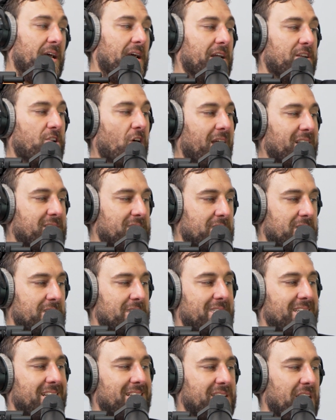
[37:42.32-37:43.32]
Dyson,
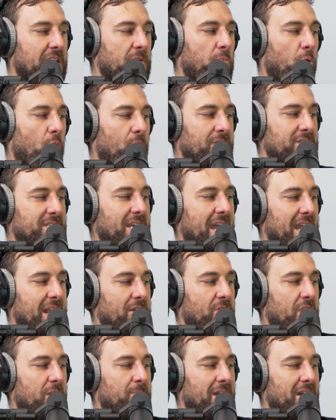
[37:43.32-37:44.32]
16 points, 8
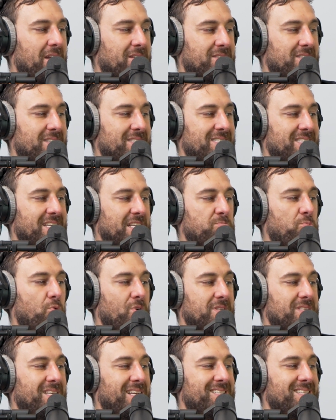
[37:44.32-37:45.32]
rebounds,
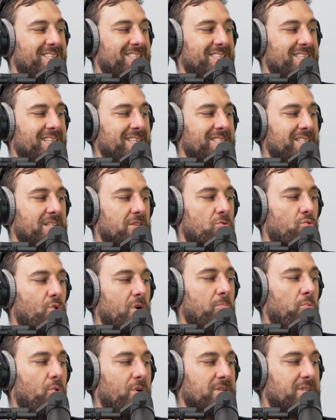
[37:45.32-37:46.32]
6.6 assists and
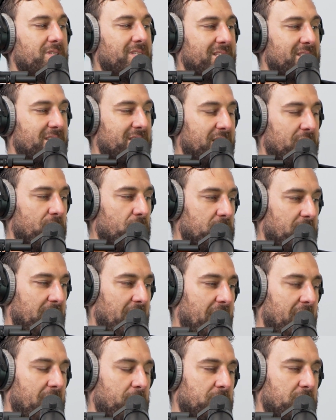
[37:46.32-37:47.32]
3.6 steals a
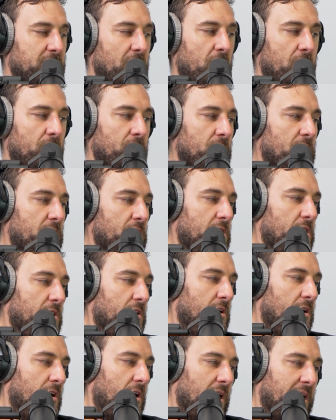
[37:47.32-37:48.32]
game. So
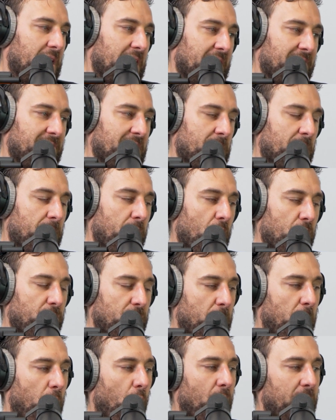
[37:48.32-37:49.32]
I'm going to give them both a
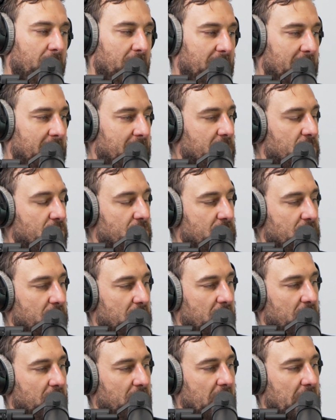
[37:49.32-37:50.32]
point each.
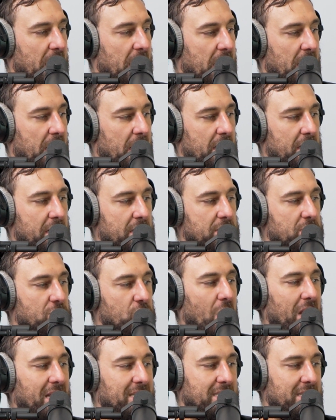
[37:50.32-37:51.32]

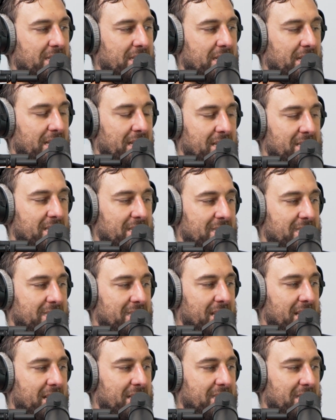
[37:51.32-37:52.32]
Dyson is at
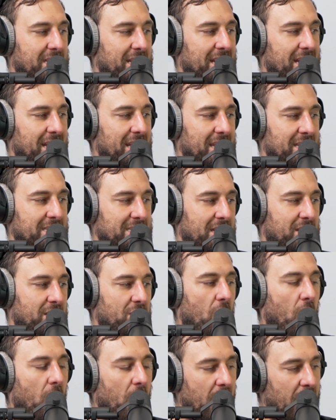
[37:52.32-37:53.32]
6, Giddey is at
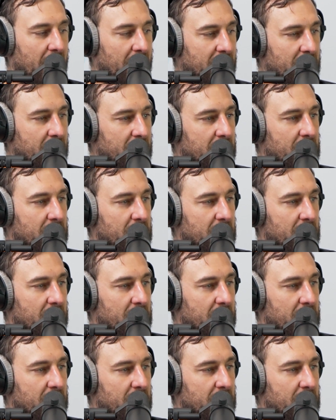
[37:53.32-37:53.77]
9.